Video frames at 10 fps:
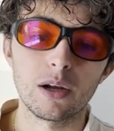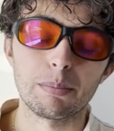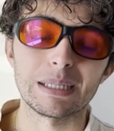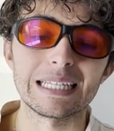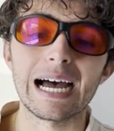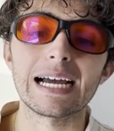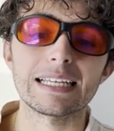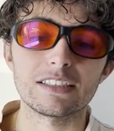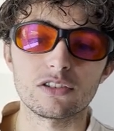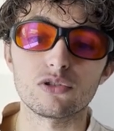
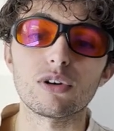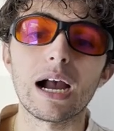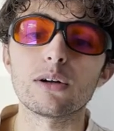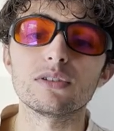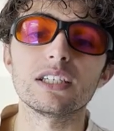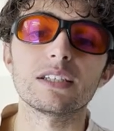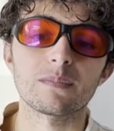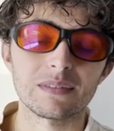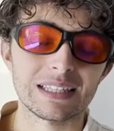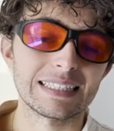Pilates,
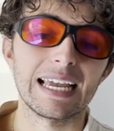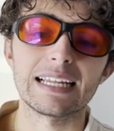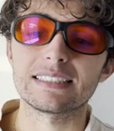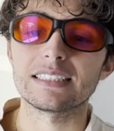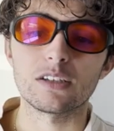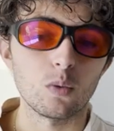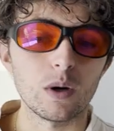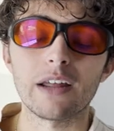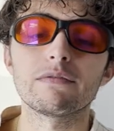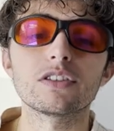grounding, dancing,
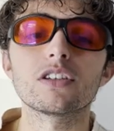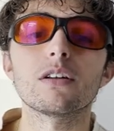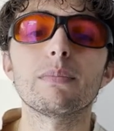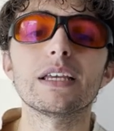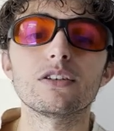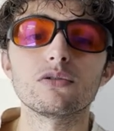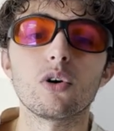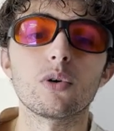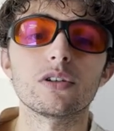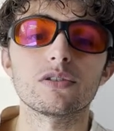whatever is going to make you
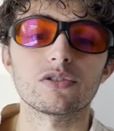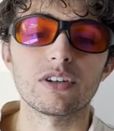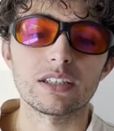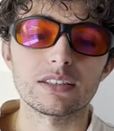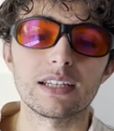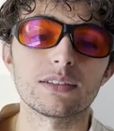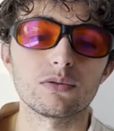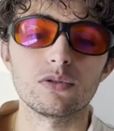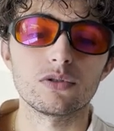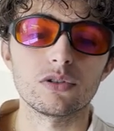lower your stress, that's what
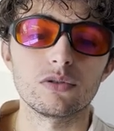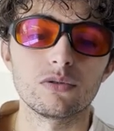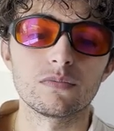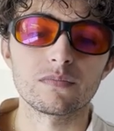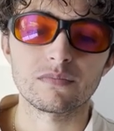you should do.